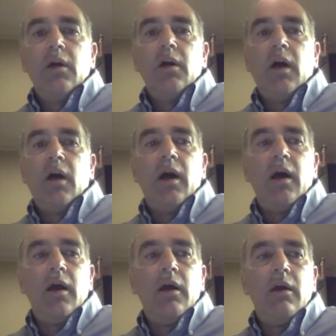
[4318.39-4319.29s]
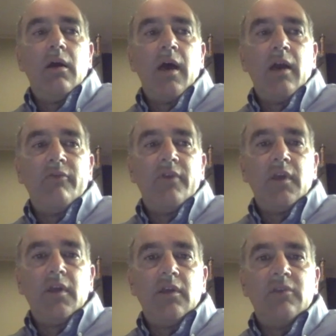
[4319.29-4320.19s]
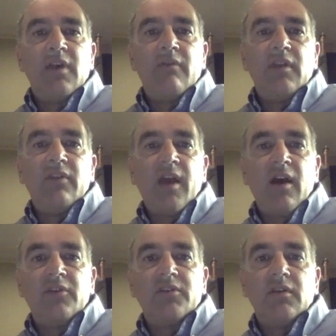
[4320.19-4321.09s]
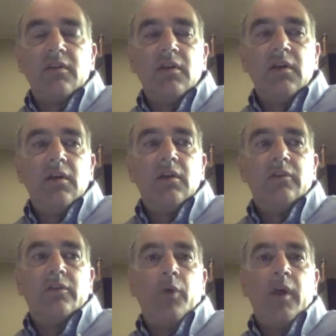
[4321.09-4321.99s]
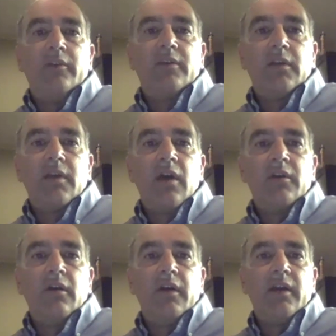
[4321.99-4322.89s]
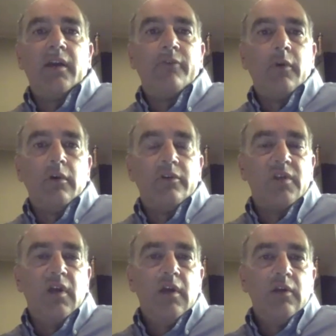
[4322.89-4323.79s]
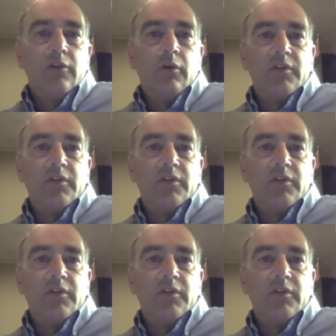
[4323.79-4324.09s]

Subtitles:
out of the 70,000 is the way it's going to calculate it first. So it's a